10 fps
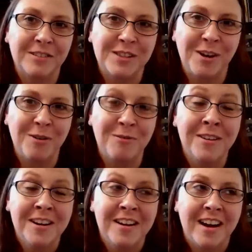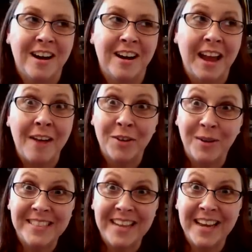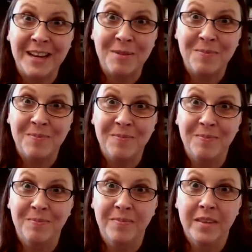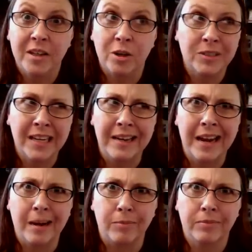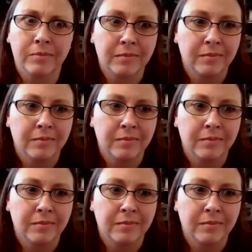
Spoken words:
So have a great day. Go take a nap.